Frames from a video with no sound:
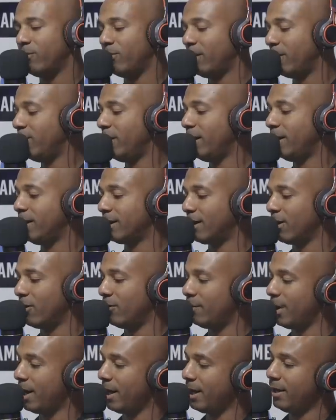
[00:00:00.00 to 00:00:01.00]
A minute
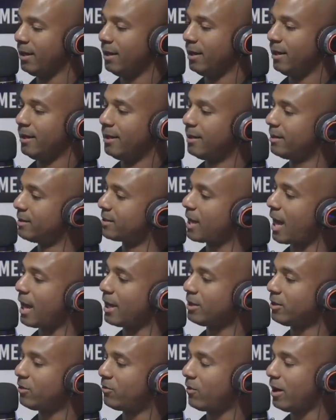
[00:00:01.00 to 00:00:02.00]
ago, man.
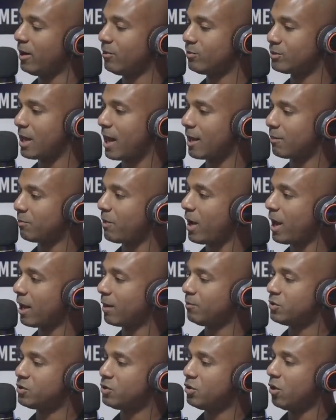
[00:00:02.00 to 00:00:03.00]
Tyler the Creator was out of
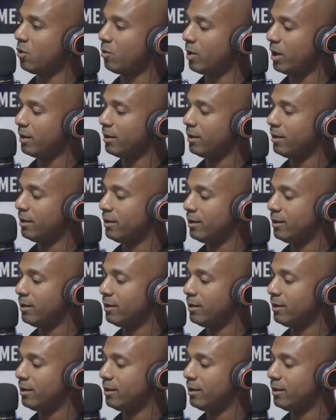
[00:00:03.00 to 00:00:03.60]
pocket, but you know what?